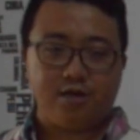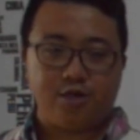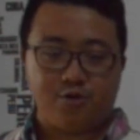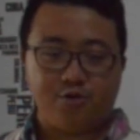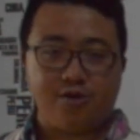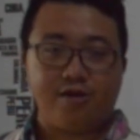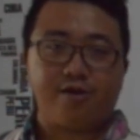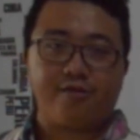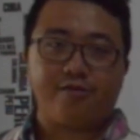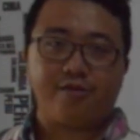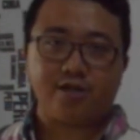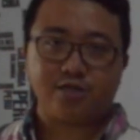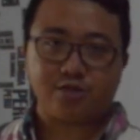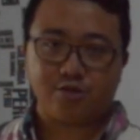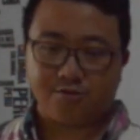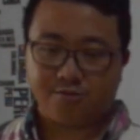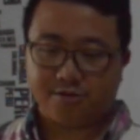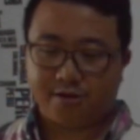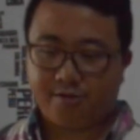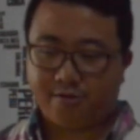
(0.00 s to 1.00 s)
doing things
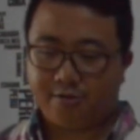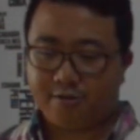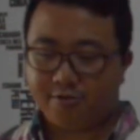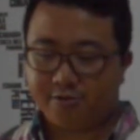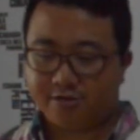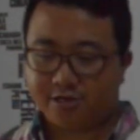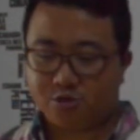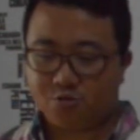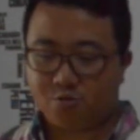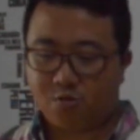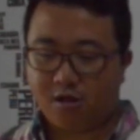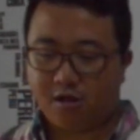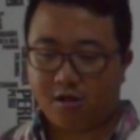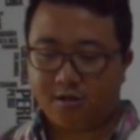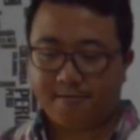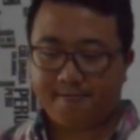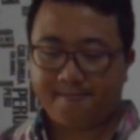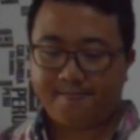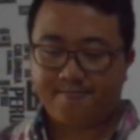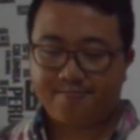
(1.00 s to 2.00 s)
on their own as well.
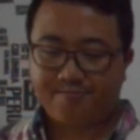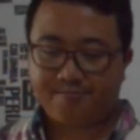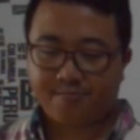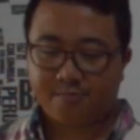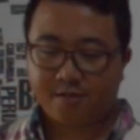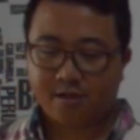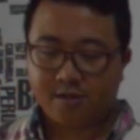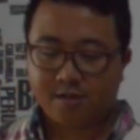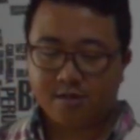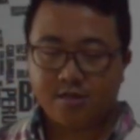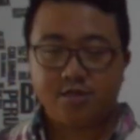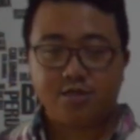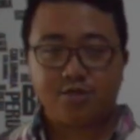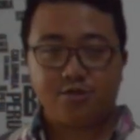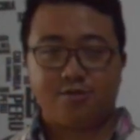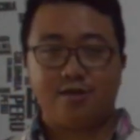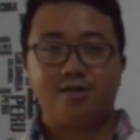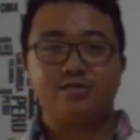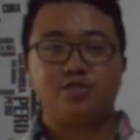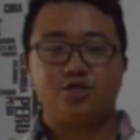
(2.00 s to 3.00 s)

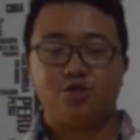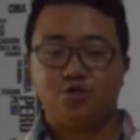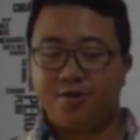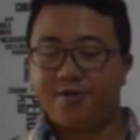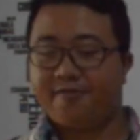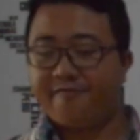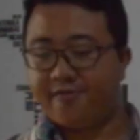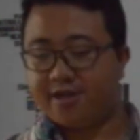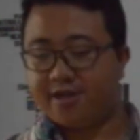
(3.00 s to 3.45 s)
So that's joint